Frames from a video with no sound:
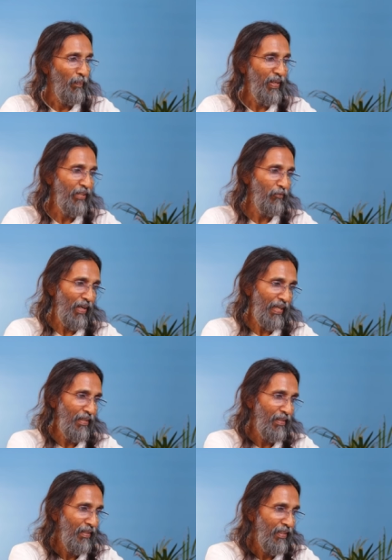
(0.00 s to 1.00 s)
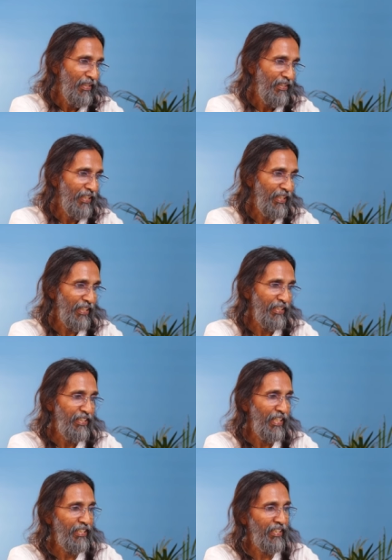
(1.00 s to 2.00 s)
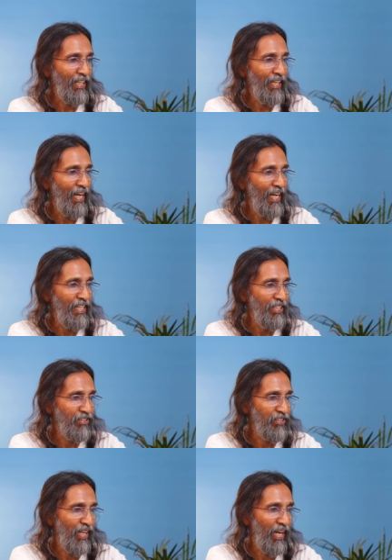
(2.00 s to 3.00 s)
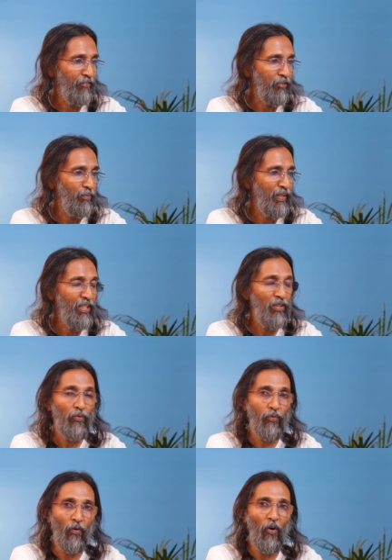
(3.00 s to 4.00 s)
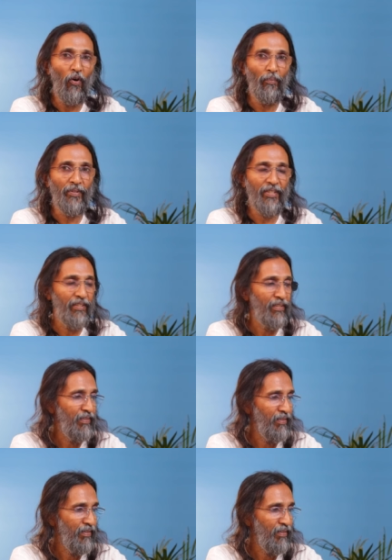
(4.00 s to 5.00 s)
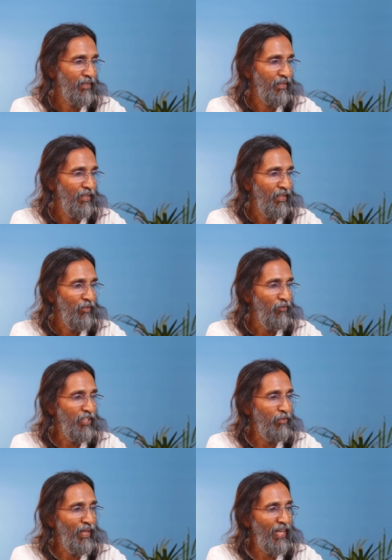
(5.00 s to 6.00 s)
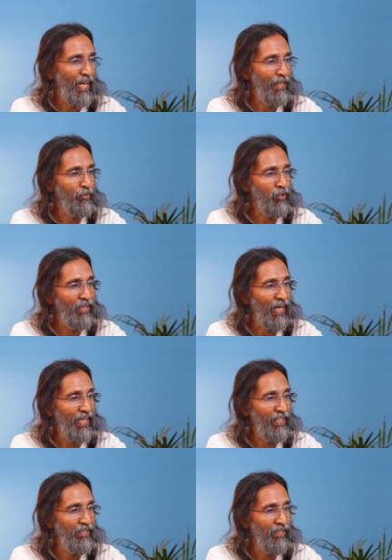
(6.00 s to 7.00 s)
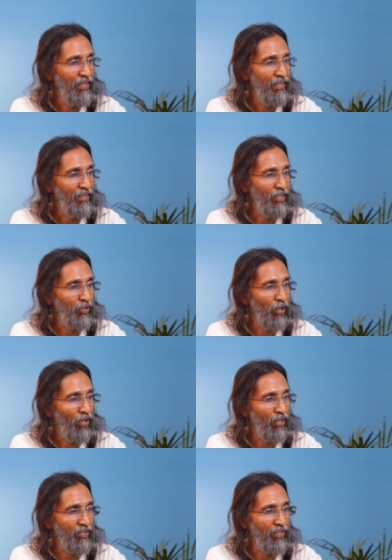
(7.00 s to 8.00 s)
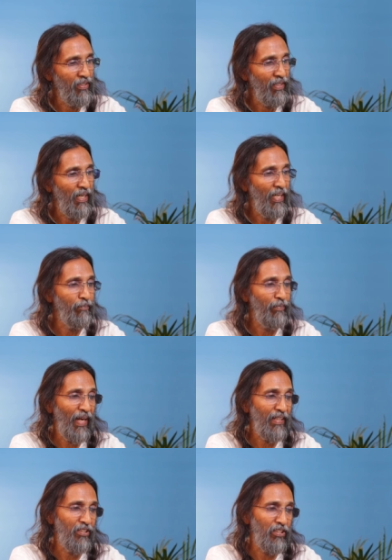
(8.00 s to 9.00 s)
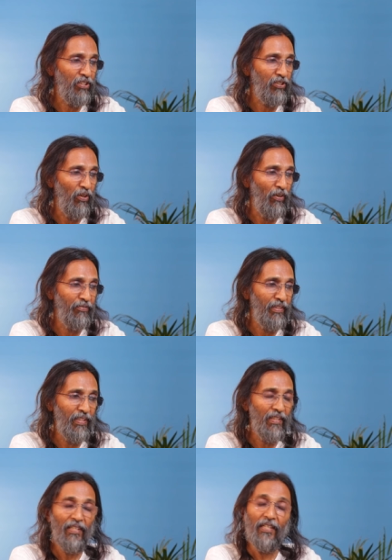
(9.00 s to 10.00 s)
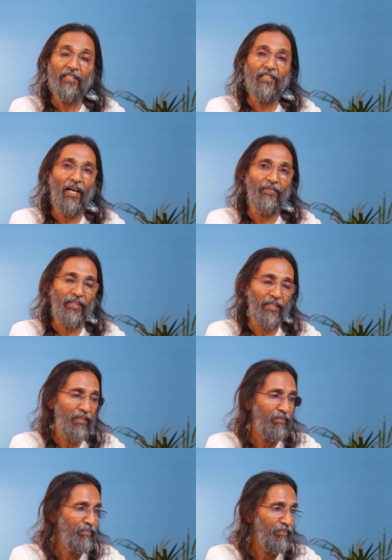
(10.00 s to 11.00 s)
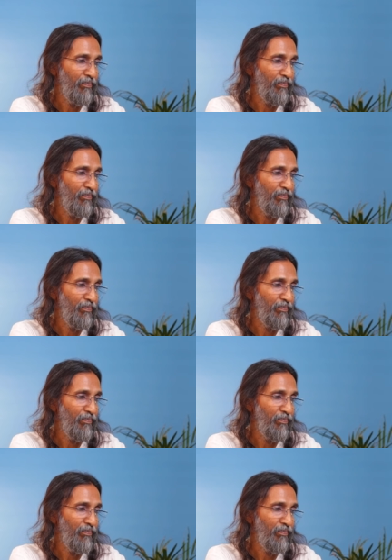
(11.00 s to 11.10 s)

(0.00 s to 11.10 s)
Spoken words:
Meanwhile, certain general lines have to be formed, which may help to guide the thought and practice of the sadhaka.